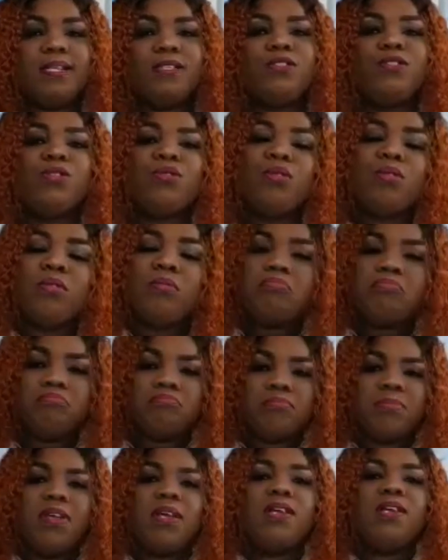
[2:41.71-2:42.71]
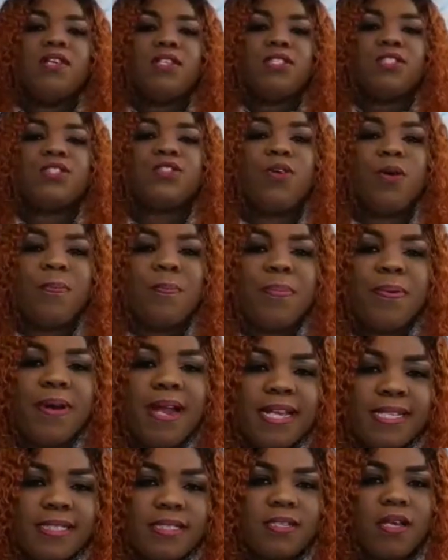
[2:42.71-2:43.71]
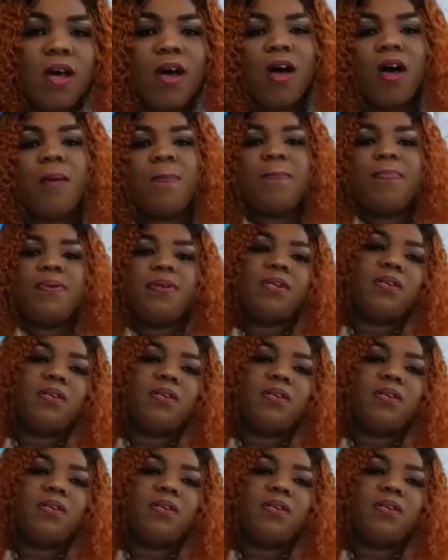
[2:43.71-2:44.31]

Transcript: do some press up,